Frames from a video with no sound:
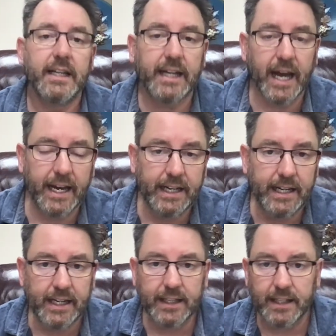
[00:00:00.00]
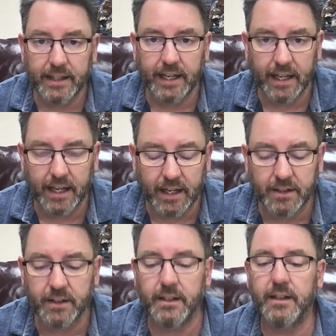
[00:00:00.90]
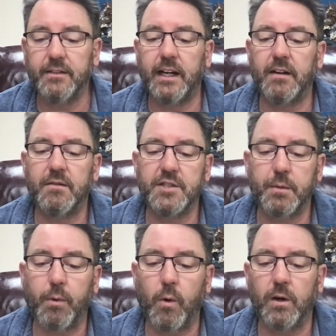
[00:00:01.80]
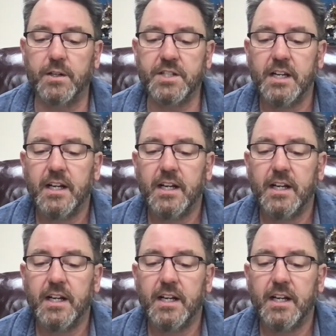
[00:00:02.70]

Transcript: gaining their supporters.